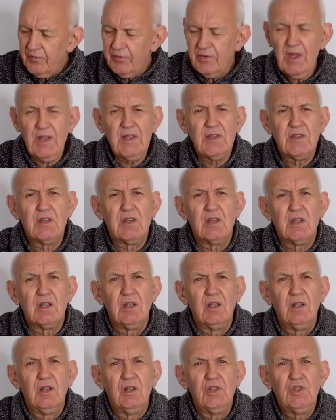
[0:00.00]
That
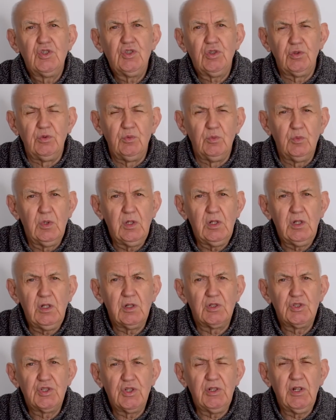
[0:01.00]
shouldn't
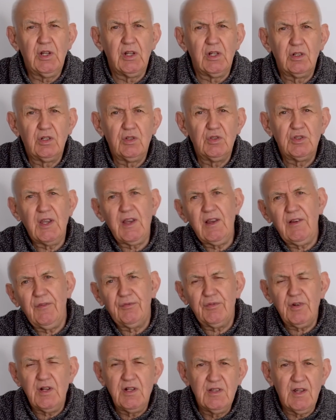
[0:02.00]
work, should it? Because our
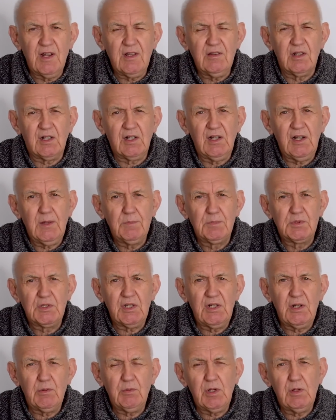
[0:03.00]
friend down the club
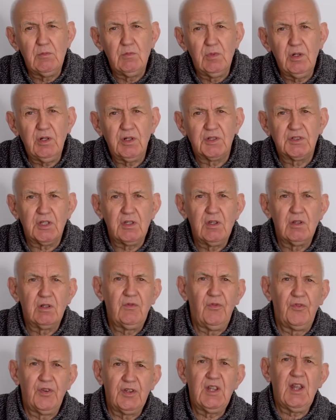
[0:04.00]
said it won't work. So you
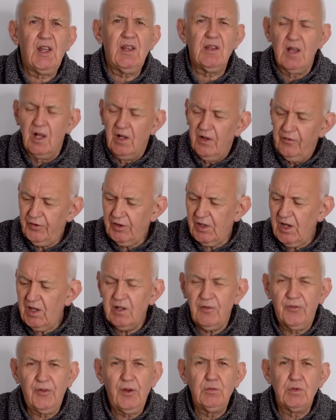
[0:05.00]
forget, forget
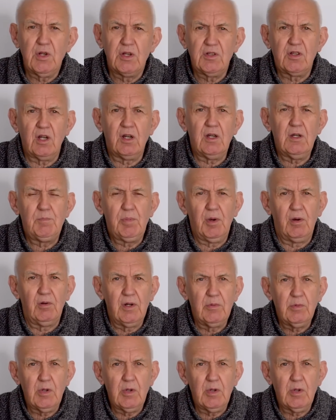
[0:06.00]
the folded dipole, it